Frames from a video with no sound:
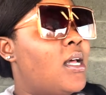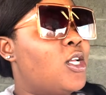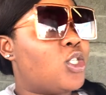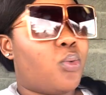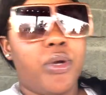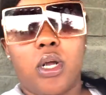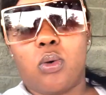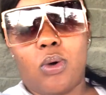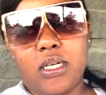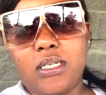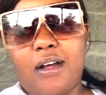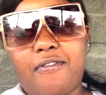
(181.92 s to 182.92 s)
So we're gonna watch
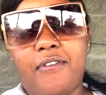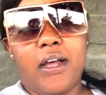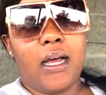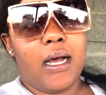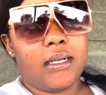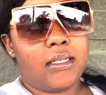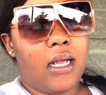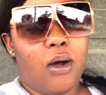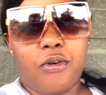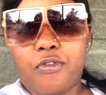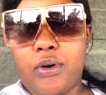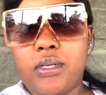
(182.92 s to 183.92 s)
that fight at our
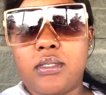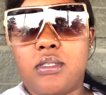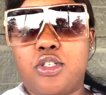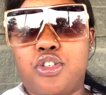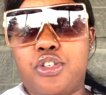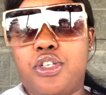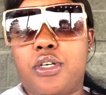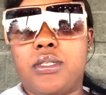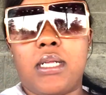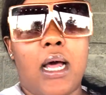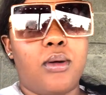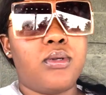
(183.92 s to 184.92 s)
friend's Junior's
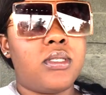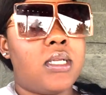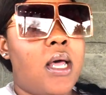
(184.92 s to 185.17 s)
house,